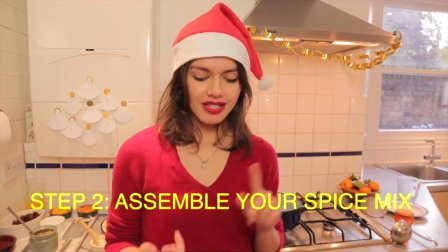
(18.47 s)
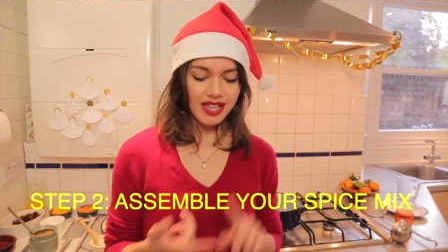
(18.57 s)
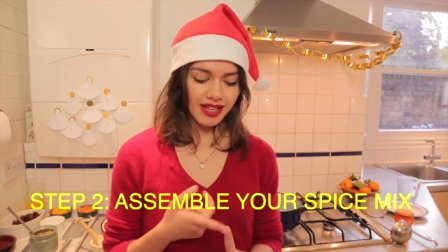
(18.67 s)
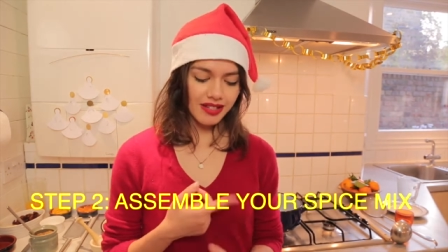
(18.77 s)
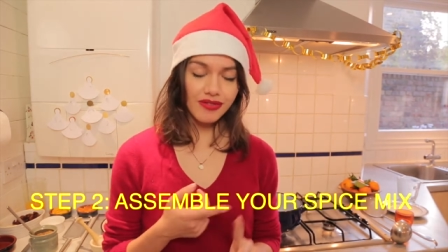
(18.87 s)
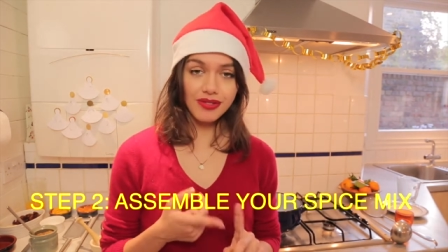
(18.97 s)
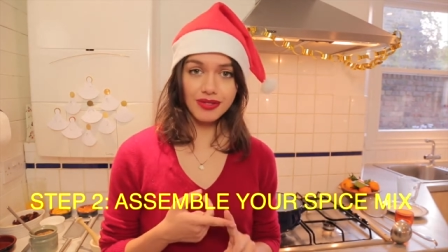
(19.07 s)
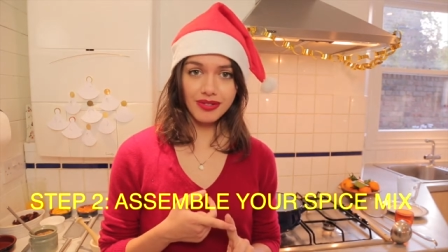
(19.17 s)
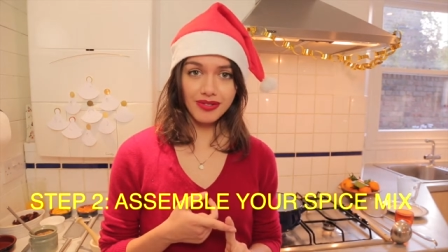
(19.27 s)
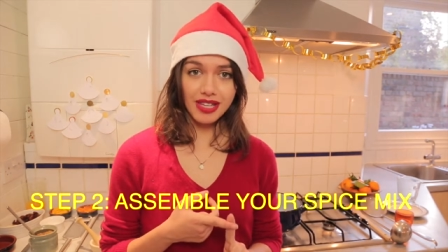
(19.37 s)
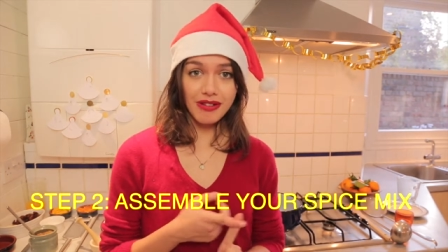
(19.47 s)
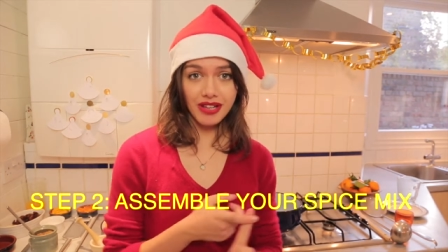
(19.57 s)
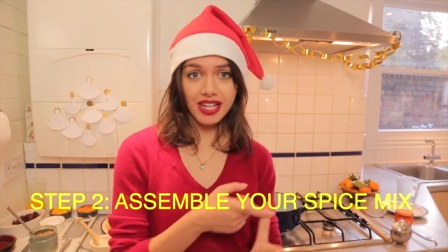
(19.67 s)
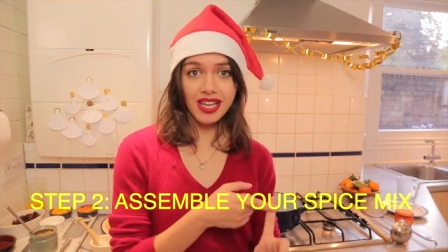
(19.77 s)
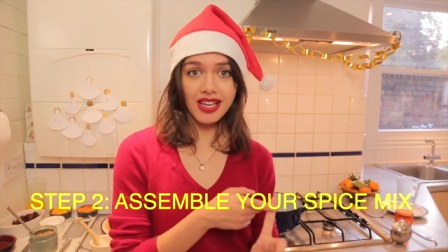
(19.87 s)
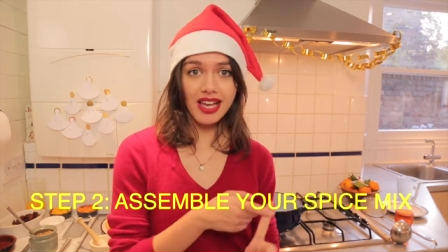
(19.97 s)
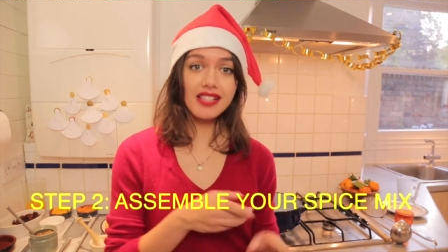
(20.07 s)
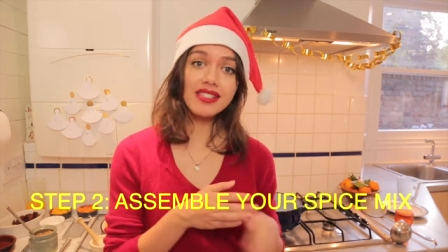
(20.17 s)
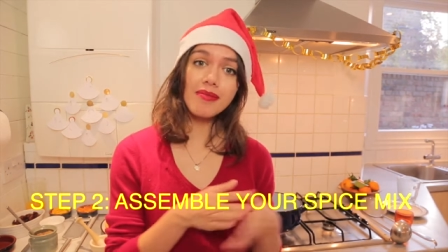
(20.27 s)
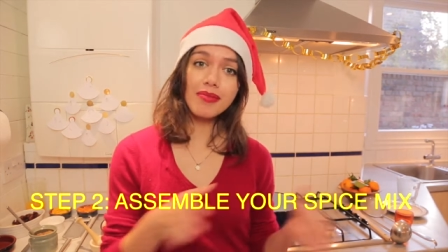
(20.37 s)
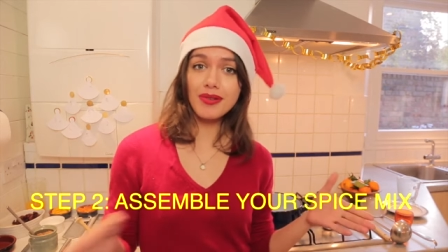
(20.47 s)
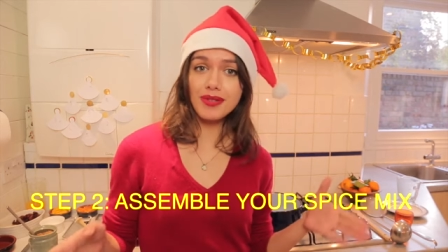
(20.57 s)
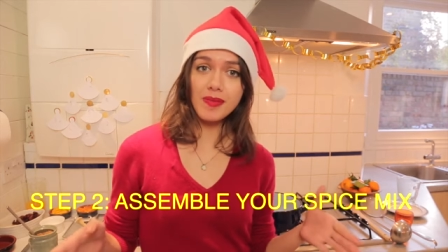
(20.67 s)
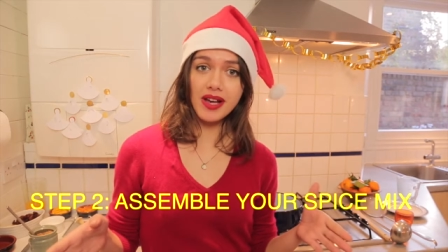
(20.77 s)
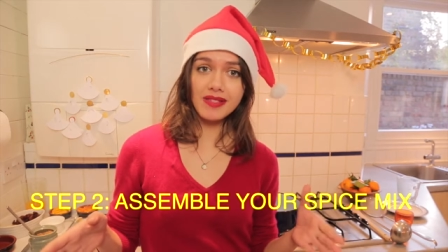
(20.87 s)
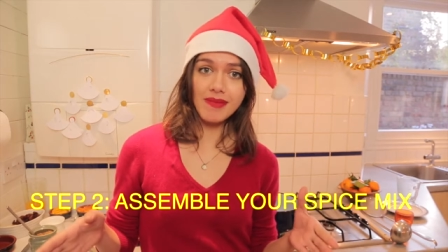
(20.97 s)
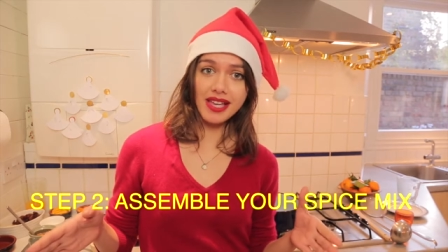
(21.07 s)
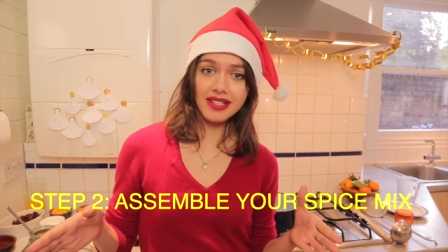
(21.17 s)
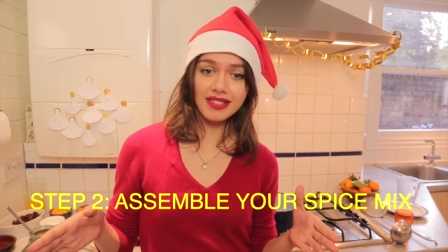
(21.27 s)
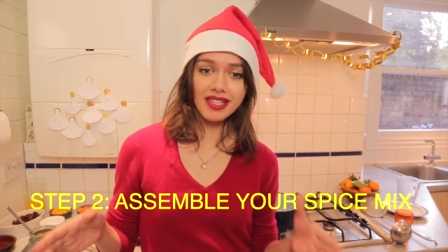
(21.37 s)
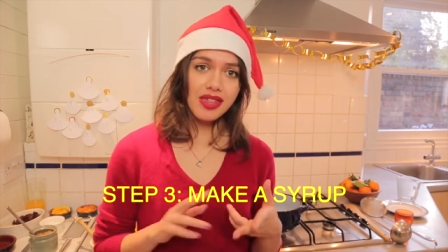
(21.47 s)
Second of all, you're going to assemble your spice mix.